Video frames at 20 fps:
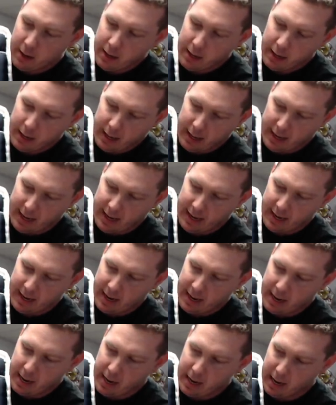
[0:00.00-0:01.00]
and
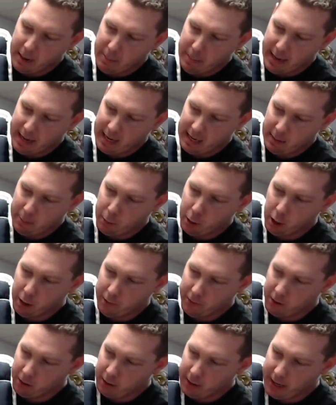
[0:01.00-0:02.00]
uh, making it part of
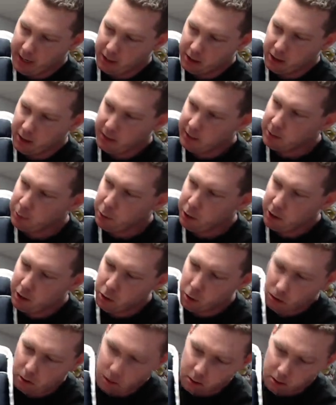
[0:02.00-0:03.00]
your leg. So that's pretty
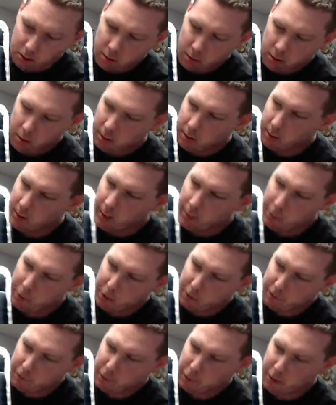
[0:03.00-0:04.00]
cool. I'm looking
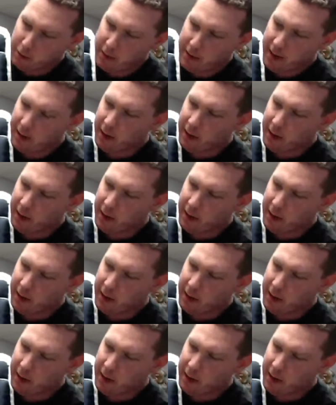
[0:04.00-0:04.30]
forward to that.